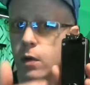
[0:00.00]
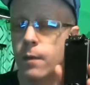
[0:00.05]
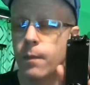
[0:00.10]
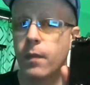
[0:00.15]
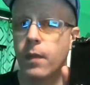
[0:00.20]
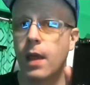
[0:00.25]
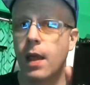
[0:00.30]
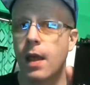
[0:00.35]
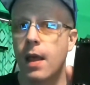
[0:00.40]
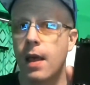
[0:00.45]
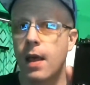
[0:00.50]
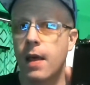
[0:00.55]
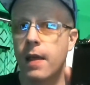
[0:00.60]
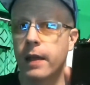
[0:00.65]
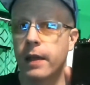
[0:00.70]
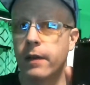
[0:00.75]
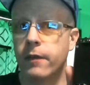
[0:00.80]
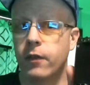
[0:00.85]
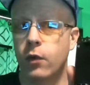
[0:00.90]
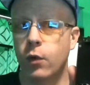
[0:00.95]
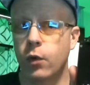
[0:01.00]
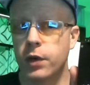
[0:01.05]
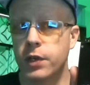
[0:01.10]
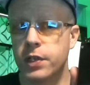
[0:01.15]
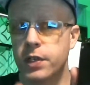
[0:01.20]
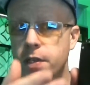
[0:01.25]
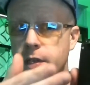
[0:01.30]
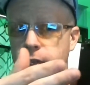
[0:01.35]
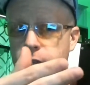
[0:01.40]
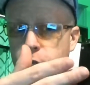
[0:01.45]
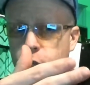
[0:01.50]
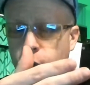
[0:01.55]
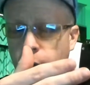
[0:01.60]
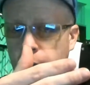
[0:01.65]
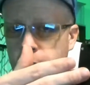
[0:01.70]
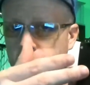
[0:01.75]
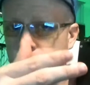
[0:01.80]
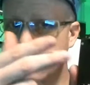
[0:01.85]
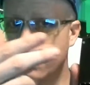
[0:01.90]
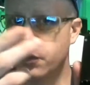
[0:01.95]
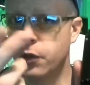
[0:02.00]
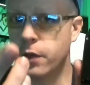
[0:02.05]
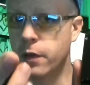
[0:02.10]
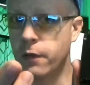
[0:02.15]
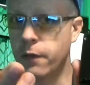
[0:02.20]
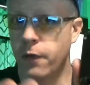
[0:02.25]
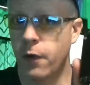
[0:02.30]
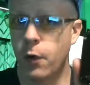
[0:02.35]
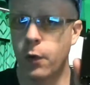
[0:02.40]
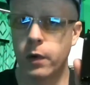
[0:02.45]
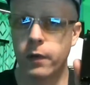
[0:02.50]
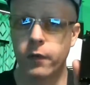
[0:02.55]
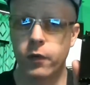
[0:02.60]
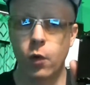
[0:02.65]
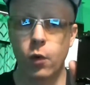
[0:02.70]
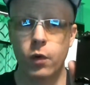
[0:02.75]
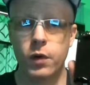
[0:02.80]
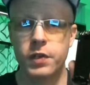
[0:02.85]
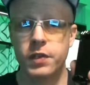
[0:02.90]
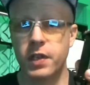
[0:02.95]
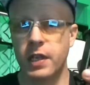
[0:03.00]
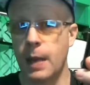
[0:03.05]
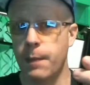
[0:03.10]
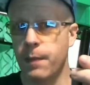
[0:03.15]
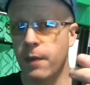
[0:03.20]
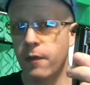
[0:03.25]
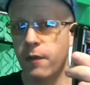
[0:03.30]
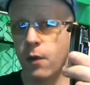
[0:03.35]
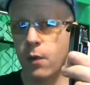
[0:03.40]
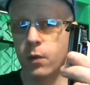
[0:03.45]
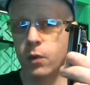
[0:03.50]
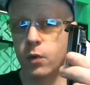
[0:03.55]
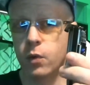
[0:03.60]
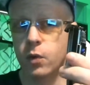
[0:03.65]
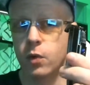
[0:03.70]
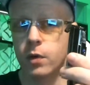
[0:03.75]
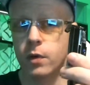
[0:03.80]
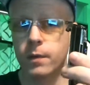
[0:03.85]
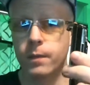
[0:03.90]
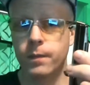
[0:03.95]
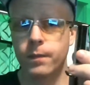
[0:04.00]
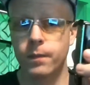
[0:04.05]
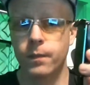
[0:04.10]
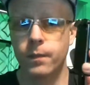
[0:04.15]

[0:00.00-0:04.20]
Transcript: And then of course this transfers to the phone, of course, to keep the phone cool.